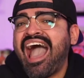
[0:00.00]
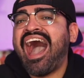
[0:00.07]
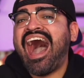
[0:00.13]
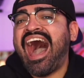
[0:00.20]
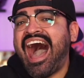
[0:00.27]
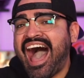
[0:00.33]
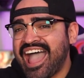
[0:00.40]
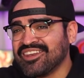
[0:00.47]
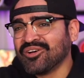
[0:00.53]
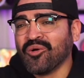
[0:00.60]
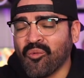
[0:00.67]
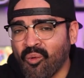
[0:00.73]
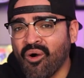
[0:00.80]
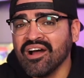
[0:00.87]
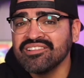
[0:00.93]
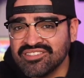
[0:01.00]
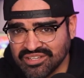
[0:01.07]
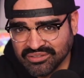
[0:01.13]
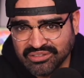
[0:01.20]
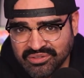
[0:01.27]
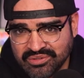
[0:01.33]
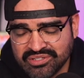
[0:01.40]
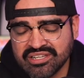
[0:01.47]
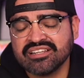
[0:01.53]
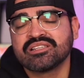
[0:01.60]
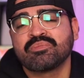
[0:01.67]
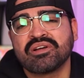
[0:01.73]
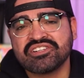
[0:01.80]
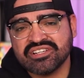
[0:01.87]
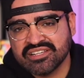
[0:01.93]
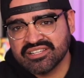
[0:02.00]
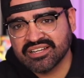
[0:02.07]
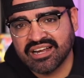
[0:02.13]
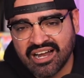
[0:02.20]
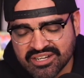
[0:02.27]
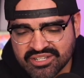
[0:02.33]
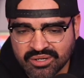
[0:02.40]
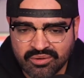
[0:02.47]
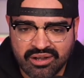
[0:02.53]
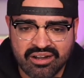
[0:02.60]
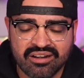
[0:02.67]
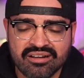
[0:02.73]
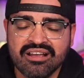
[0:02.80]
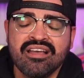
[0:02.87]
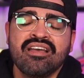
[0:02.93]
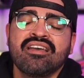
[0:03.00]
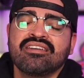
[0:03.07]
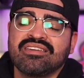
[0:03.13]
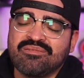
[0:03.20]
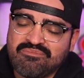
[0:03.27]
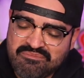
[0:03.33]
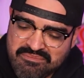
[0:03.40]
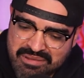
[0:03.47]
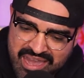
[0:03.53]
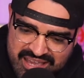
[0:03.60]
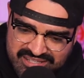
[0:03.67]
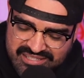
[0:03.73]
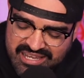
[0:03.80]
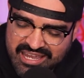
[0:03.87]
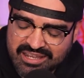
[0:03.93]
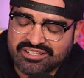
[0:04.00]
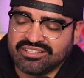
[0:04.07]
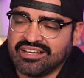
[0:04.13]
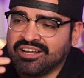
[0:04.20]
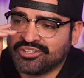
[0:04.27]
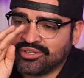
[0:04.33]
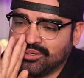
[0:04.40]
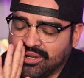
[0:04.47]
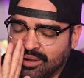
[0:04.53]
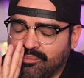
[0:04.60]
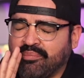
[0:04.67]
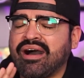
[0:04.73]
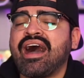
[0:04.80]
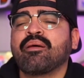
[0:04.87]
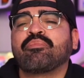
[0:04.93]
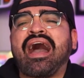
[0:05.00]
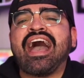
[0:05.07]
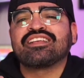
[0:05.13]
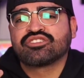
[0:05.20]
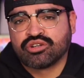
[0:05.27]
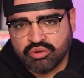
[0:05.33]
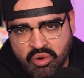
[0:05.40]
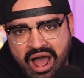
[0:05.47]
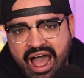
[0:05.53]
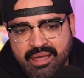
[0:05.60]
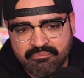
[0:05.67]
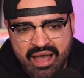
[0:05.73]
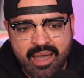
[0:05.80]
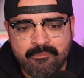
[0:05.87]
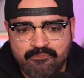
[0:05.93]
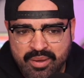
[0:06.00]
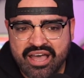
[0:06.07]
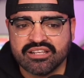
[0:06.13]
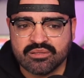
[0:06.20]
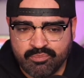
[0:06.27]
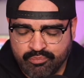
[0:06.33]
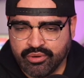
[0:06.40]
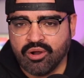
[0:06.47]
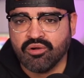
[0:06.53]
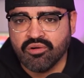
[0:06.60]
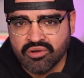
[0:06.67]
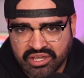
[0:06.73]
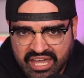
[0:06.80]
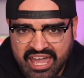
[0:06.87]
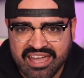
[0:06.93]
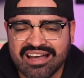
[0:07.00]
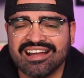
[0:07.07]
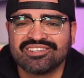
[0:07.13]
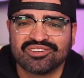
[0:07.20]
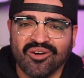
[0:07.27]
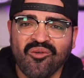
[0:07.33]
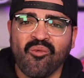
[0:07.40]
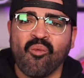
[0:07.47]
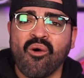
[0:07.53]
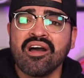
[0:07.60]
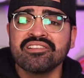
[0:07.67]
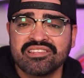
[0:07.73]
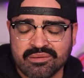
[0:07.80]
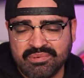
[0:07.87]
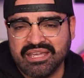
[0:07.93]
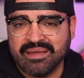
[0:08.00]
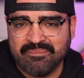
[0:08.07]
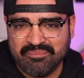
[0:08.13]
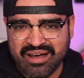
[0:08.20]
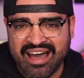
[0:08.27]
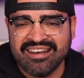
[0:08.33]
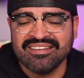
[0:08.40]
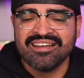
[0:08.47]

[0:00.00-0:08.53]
I don't want to lose. And especially as a content creator, you may say, Sancho, you're a bot. I try my best, bro. Okay. I don't want to be a bot.